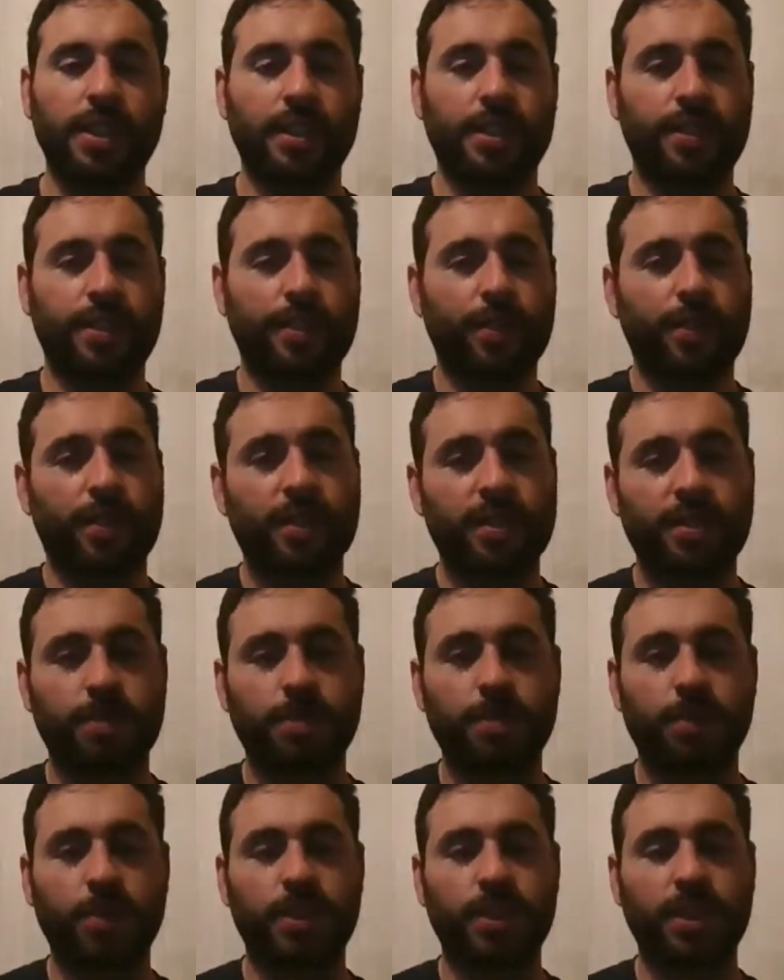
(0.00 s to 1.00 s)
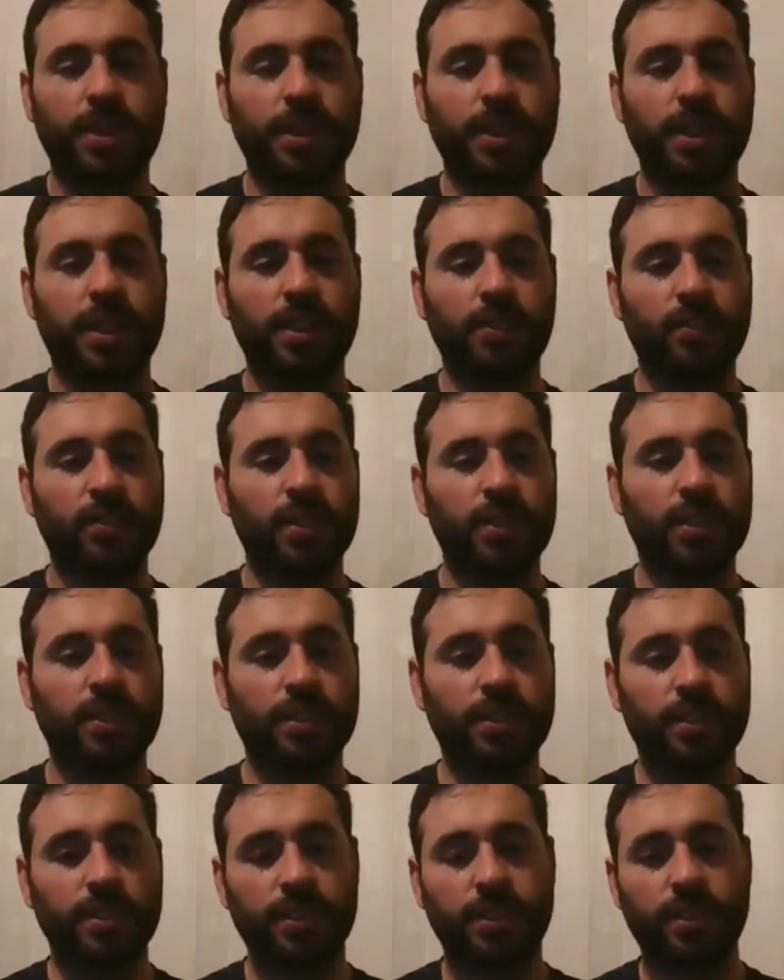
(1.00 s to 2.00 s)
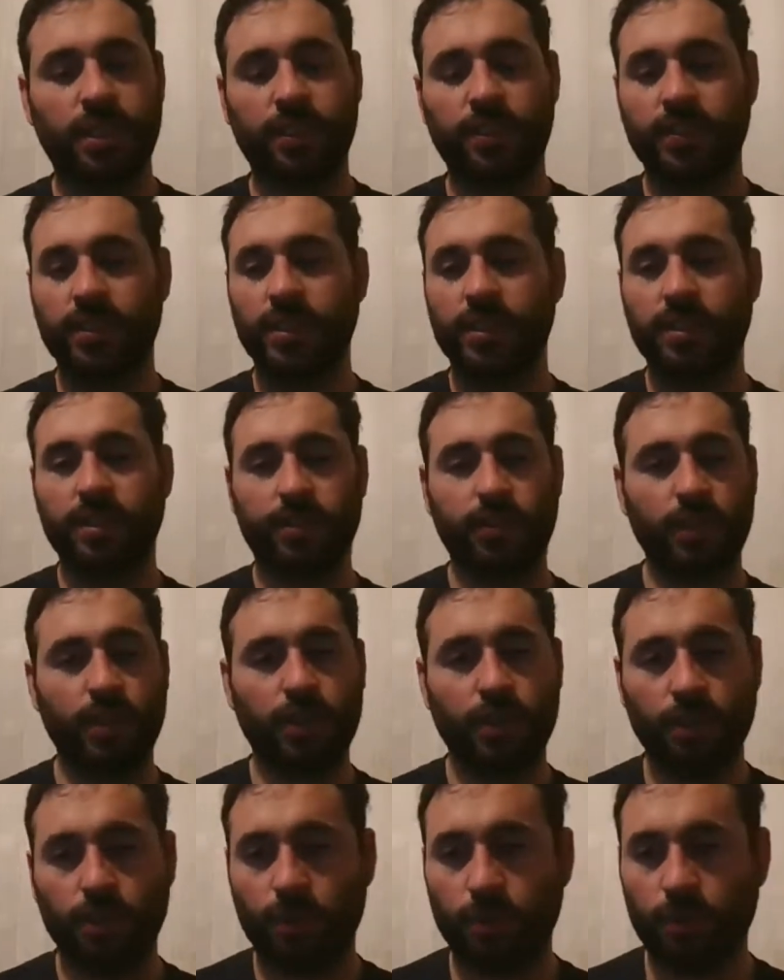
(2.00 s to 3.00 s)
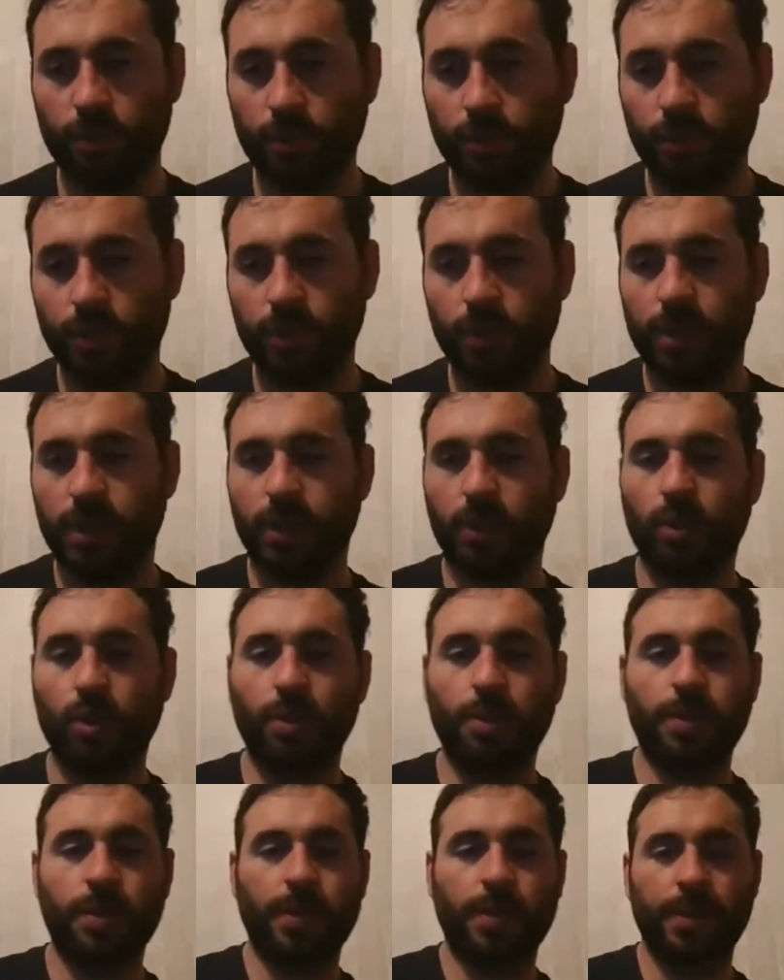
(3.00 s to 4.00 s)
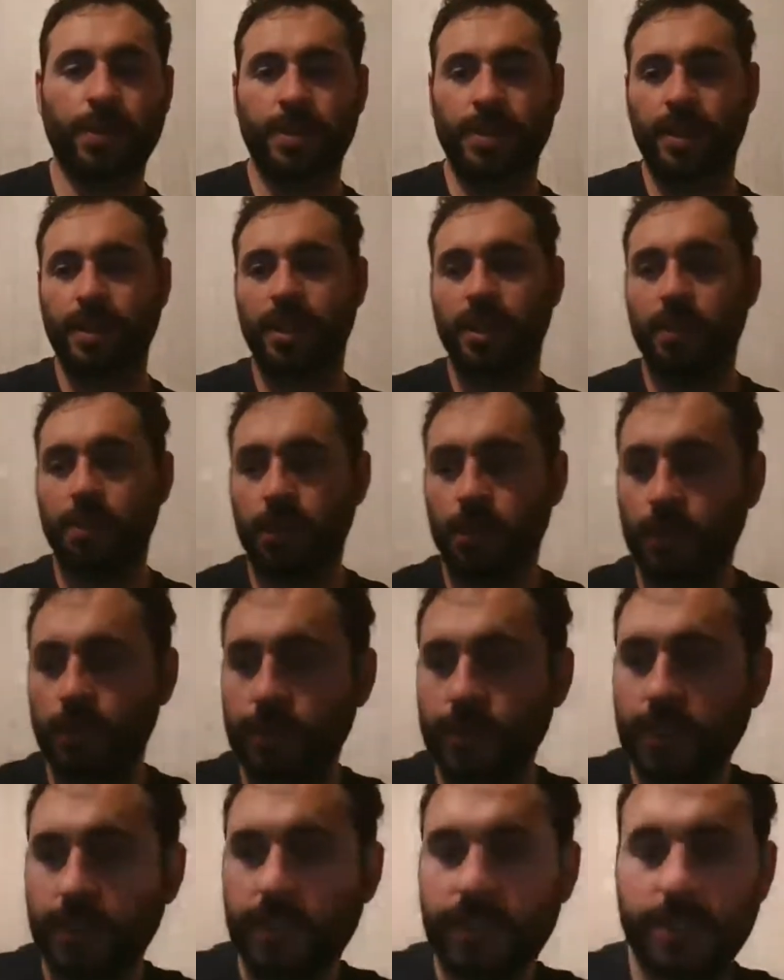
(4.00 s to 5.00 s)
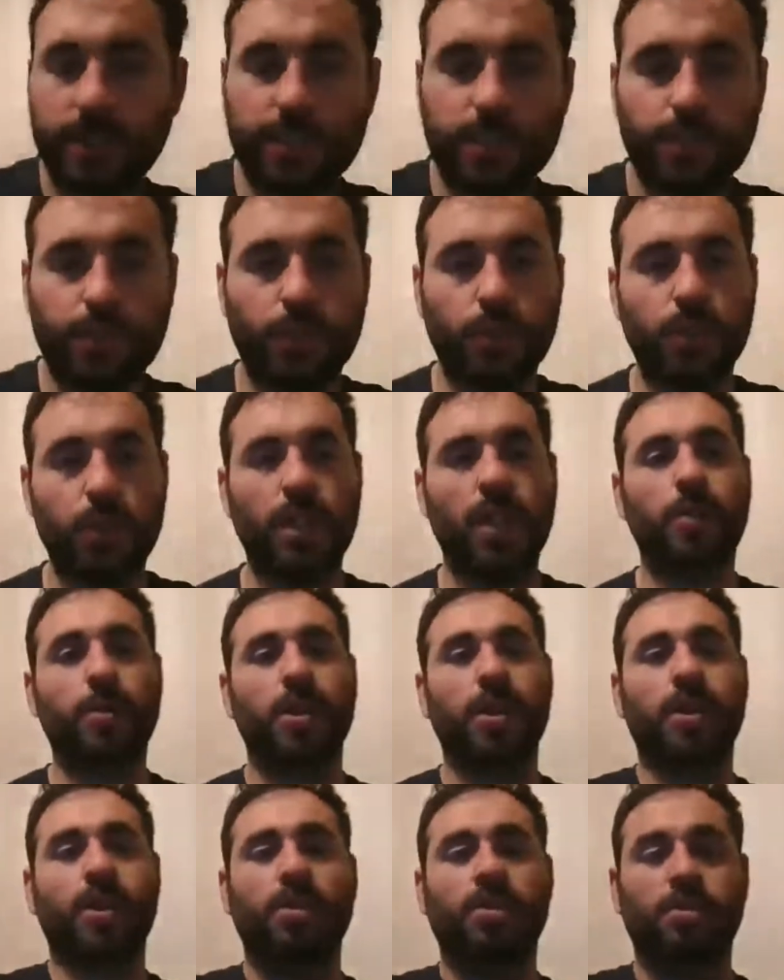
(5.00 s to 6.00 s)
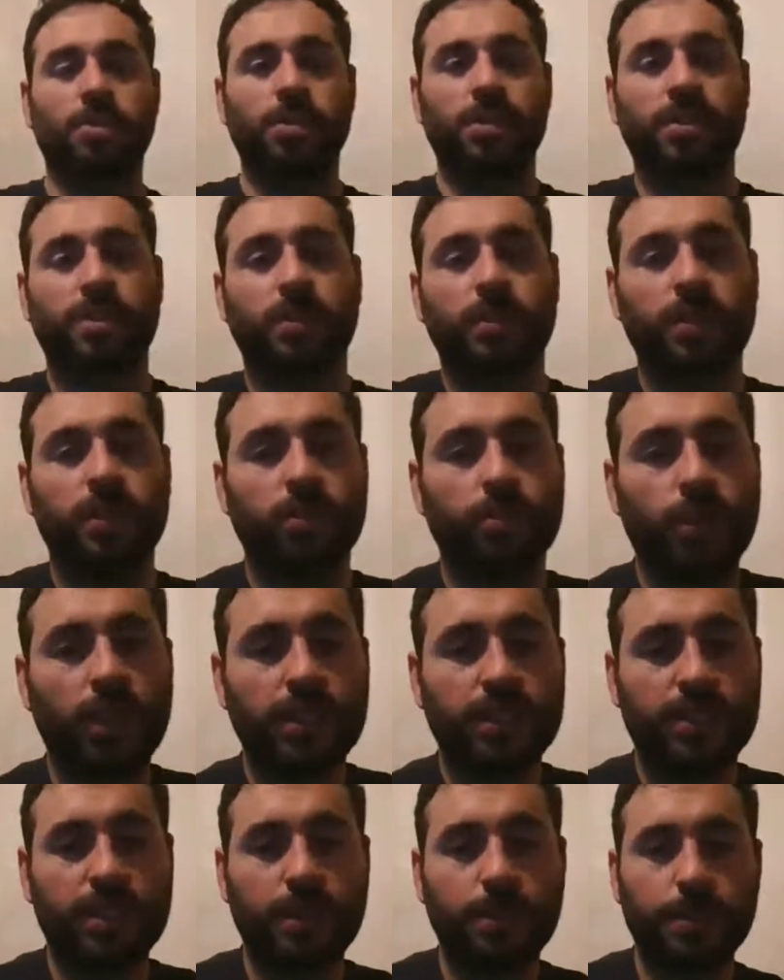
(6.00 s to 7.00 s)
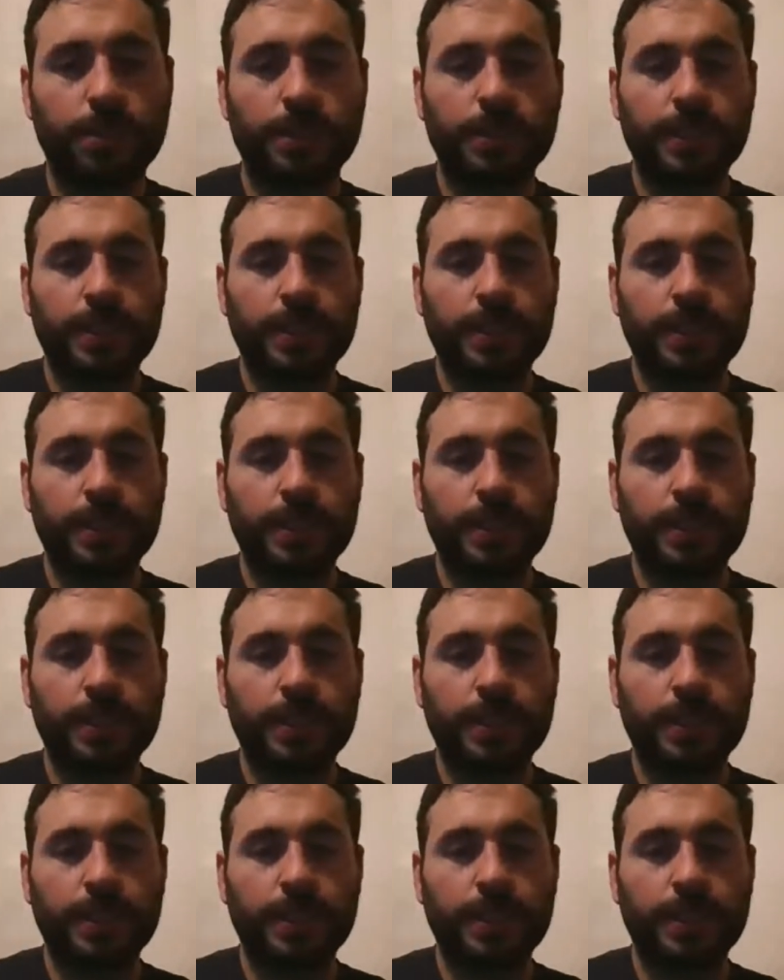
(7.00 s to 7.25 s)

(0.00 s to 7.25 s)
This morning I've sent a video to a group that I am on, that it's for our customers only on WhatsApp.